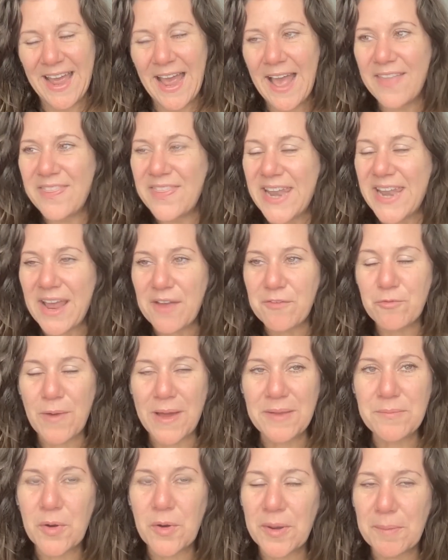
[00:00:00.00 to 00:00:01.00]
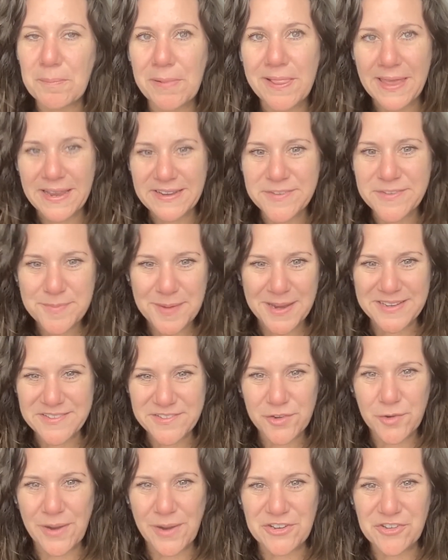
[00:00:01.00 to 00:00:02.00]
And then I have one more
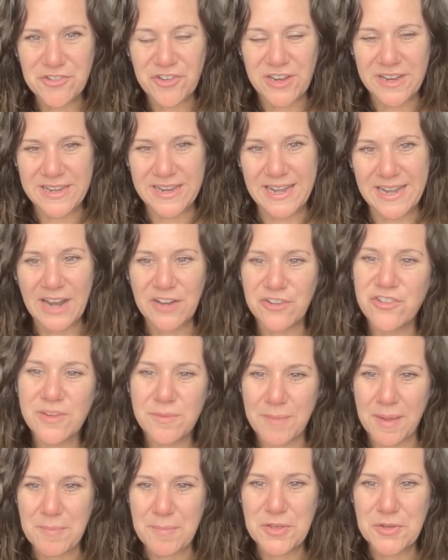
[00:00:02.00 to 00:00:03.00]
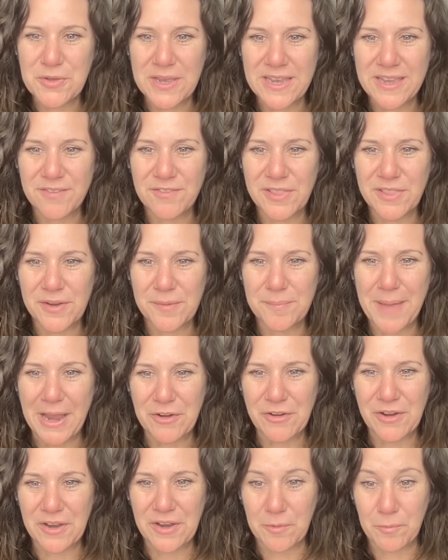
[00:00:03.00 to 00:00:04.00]
place-based question, and actually, maybe you can give a little
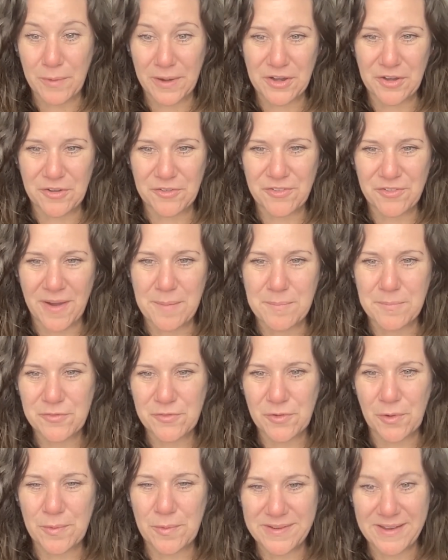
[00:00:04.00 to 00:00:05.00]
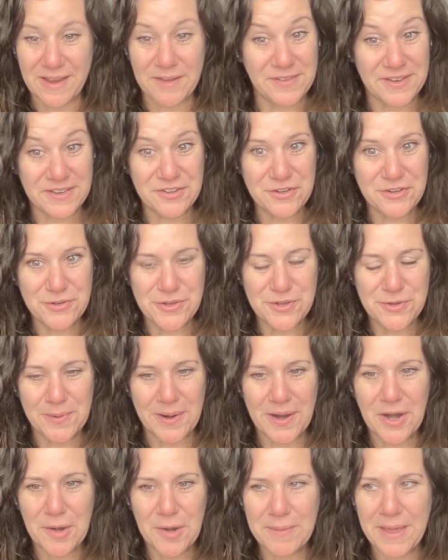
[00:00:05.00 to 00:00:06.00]
background on where you're from before we dive into who you
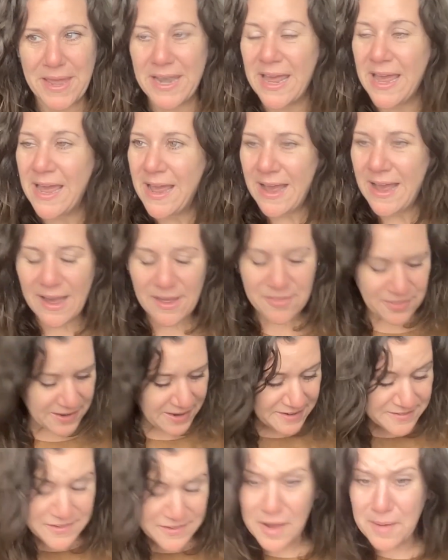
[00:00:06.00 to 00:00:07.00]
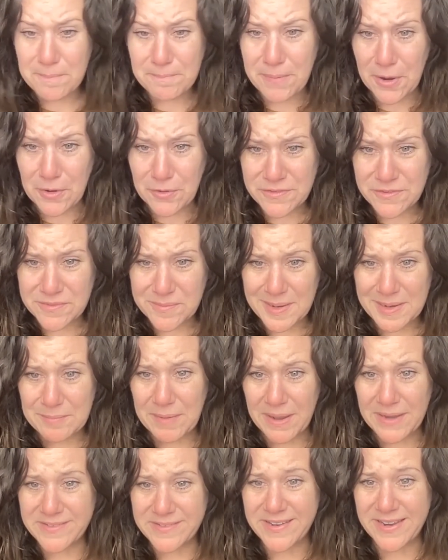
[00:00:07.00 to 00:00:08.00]
are. But I think I saw a Bozeman,
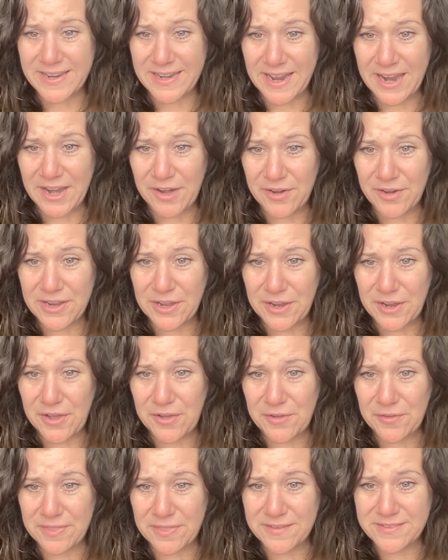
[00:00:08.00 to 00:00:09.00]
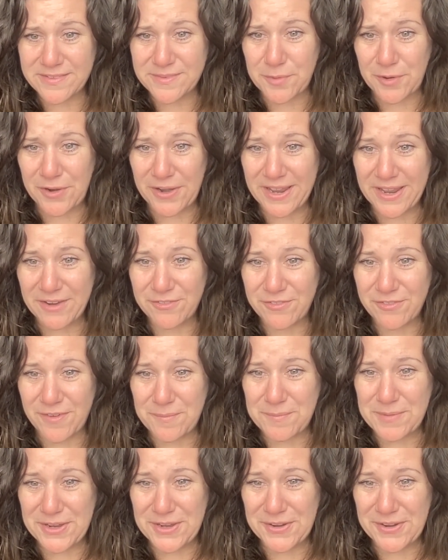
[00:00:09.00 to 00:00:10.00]
Montana area code this morning
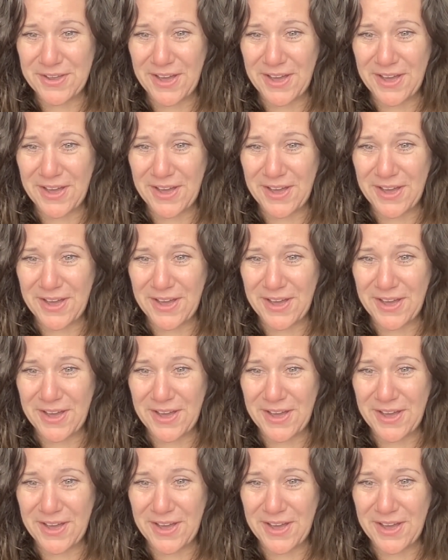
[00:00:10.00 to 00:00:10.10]
from you calling.